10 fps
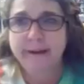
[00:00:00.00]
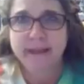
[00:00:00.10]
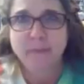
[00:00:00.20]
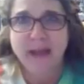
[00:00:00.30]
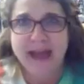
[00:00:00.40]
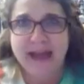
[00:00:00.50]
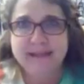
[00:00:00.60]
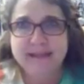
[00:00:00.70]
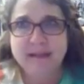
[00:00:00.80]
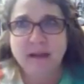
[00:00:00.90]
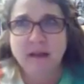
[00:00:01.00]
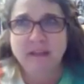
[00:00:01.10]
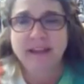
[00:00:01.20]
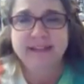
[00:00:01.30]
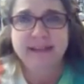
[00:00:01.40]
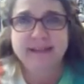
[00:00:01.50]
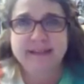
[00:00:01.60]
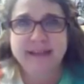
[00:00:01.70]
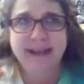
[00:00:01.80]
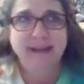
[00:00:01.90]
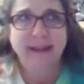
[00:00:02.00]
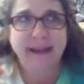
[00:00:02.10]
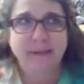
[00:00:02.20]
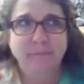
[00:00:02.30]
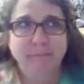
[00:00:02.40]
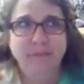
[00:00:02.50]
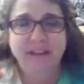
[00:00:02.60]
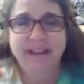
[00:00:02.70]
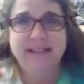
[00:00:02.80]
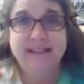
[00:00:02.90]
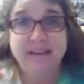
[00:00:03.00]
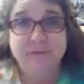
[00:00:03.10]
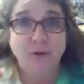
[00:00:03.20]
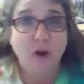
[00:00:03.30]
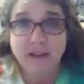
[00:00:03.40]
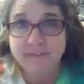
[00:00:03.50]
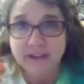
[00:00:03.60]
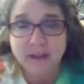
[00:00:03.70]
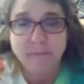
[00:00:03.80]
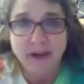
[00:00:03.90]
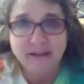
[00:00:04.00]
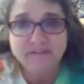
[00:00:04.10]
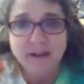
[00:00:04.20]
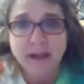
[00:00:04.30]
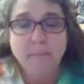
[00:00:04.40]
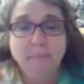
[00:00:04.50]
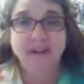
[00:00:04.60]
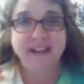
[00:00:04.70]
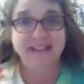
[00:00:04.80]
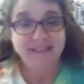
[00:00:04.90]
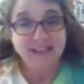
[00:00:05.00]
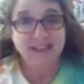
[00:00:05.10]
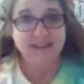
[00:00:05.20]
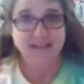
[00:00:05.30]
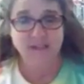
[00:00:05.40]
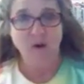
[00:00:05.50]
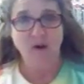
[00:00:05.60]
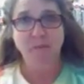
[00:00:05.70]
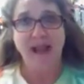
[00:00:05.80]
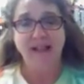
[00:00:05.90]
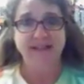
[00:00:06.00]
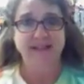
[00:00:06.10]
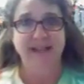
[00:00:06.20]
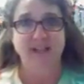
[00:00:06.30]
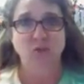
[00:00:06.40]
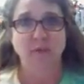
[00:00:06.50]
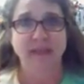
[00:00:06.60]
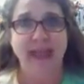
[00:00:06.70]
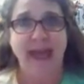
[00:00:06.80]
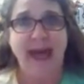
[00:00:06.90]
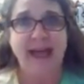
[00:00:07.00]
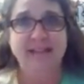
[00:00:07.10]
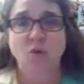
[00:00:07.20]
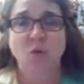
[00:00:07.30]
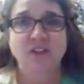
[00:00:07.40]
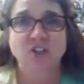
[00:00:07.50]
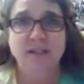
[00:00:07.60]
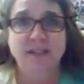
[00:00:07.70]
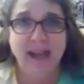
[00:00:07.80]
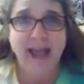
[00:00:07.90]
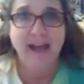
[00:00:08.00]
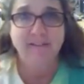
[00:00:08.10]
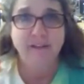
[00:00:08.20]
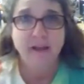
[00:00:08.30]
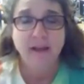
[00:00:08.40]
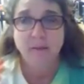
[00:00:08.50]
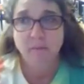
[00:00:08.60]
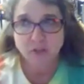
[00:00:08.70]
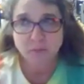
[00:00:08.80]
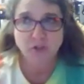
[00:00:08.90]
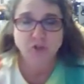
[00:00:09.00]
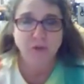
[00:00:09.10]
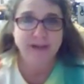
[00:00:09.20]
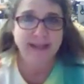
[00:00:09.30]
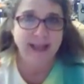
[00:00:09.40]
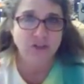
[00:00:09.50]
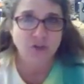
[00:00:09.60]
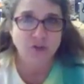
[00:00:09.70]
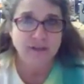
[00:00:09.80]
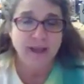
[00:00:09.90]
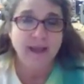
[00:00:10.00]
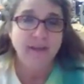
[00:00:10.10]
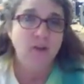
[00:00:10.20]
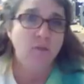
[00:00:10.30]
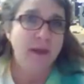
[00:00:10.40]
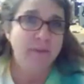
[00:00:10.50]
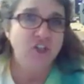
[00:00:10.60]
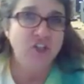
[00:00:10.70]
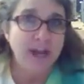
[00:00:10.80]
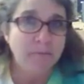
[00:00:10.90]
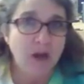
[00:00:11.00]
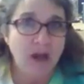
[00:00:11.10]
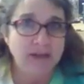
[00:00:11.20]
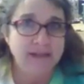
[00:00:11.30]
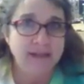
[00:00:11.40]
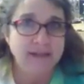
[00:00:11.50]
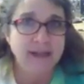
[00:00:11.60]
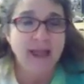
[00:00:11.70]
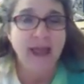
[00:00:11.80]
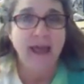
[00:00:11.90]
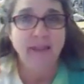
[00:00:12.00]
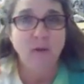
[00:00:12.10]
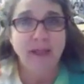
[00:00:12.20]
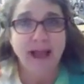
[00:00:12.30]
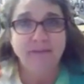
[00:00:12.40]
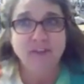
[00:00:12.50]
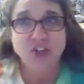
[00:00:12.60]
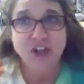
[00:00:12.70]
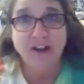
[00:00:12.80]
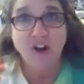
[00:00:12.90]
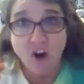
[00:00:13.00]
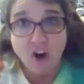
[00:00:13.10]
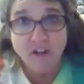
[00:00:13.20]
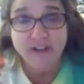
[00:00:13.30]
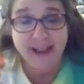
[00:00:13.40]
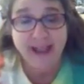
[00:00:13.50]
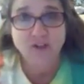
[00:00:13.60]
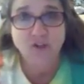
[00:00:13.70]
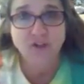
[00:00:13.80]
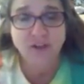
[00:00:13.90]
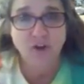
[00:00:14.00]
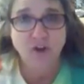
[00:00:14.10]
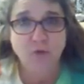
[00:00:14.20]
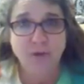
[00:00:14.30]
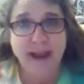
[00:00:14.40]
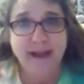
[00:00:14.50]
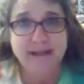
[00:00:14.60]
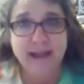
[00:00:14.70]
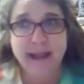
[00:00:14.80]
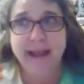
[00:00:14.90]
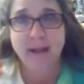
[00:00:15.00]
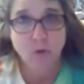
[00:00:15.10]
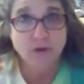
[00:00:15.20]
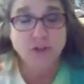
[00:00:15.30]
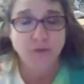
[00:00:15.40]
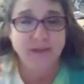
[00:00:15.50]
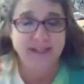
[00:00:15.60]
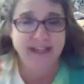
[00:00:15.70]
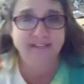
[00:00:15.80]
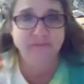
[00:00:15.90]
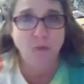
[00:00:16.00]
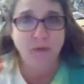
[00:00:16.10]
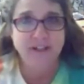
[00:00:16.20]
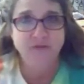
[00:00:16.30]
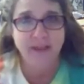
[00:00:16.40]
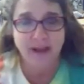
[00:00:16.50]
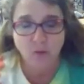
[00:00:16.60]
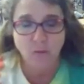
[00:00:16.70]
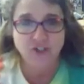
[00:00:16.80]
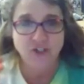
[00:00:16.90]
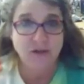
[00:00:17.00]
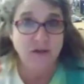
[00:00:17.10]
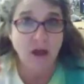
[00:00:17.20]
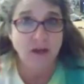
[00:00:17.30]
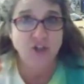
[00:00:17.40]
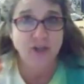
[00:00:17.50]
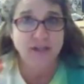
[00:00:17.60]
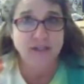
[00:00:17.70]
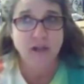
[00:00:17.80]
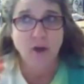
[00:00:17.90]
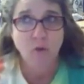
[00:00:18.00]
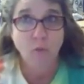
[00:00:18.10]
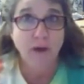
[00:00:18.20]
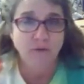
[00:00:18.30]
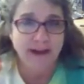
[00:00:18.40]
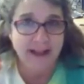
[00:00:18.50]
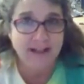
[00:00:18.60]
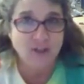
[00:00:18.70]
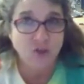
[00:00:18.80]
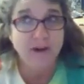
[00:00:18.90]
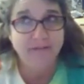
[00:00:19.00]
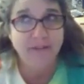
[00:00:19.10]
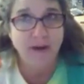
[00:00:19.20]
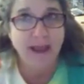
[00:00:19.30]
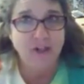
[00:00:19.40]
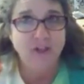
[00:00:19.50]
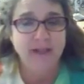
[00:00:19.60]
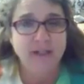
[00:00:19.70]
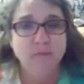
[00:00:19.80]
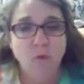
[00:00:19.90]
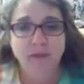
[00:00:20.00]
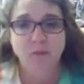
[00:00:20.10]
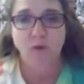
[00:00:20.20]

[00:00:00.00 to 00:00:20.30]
in the past, things that said like click D for all of the above, but in this Smarter Balanced test, when they ask questions that have multiple choice answers, there may be check boxes, and they will have to check all the answers that are correct in order to receive points for that question, not just one right answer if there actually is more than